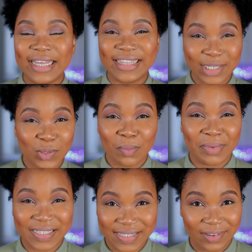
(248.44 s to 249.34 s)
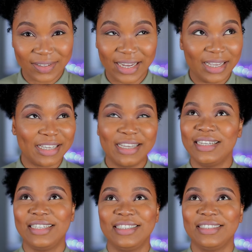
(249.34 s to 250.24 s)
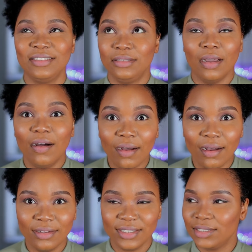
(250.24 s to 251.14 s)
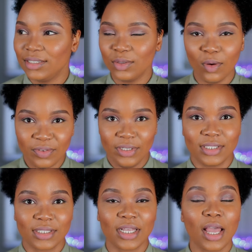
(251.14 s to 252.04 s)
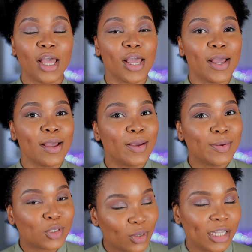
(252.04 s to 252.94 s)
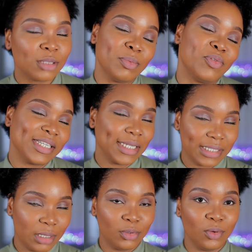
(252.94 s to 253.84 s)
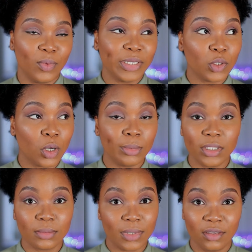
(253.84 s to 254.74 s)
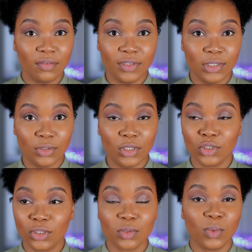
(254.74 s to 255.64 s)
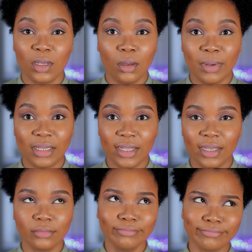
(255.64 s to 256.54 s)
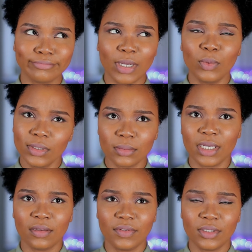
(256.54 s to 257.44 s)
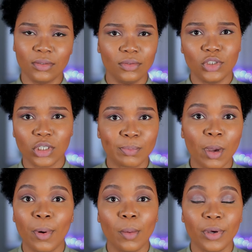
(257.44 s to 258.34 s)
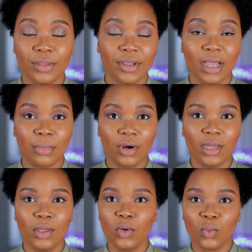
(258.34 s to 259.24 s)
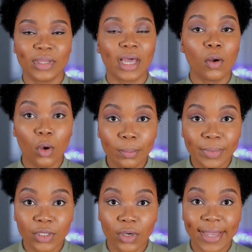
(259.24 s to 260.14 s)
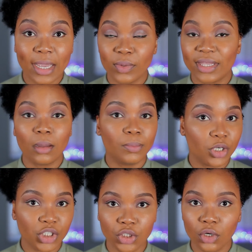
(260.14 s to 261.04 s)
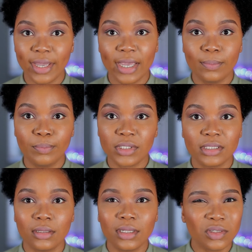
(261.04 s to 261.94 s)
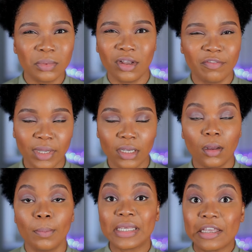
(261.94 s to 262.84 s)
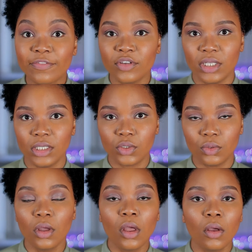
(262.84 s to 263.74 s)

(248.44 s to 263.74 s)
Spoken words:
This one might sound like, duh, this is obvious. Try to be presentable. When you're coming to make your video, don't just wake up and like, I want to make a video. You just pop up on the camera without combing your hair, without brushing your hair, putting a little bit of makeup if you need to.